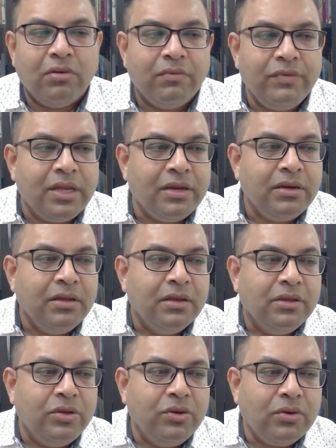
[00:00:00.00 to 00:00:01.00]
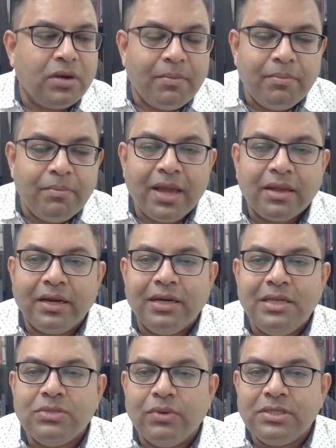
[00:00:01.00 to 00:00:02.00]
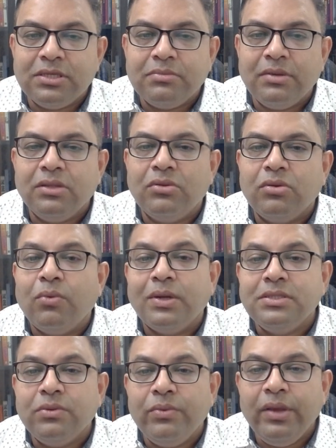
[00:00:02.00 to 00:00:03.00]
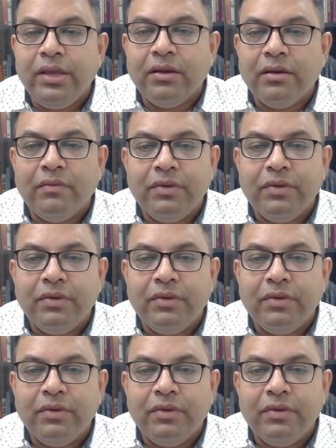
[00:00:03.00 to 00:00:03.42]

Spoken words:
we can, you know, come back at least once a month or once a week,